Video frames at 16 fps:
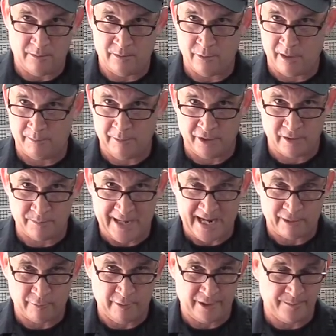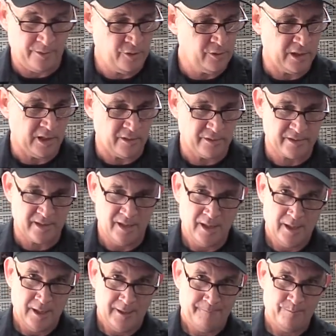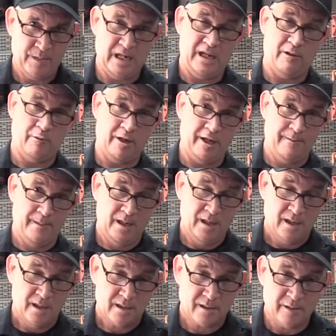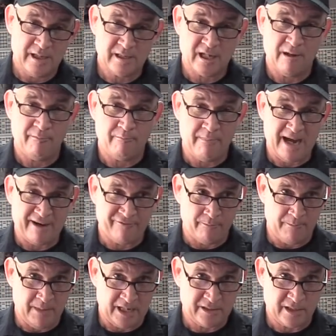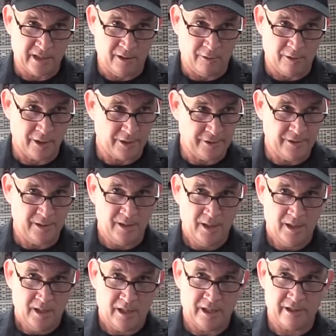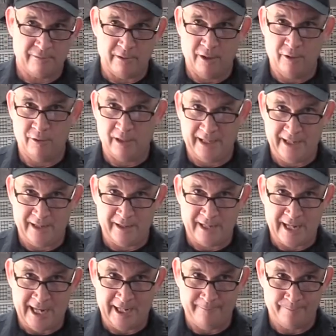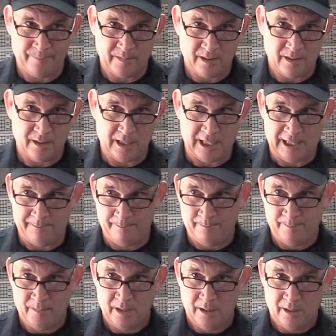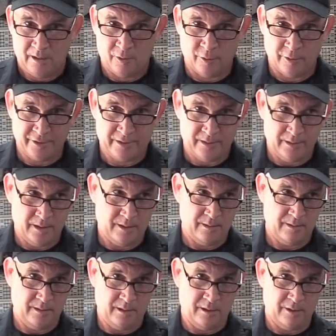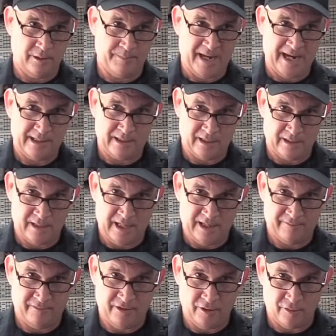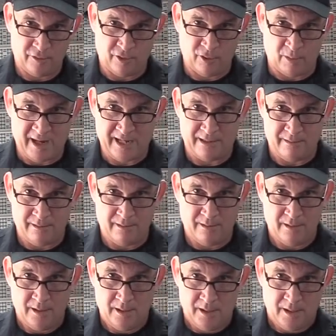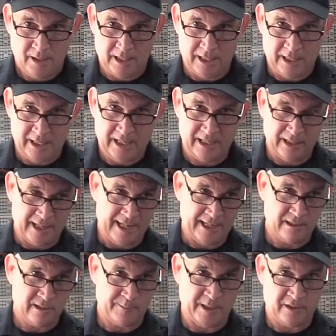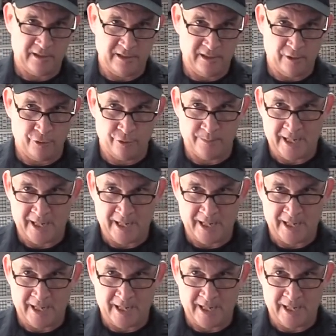gremlins back with him. Who knows? Anyway, so he's coming back from Mexico on a road late at night. Of course, the bike doesn't have great headlights, especially the older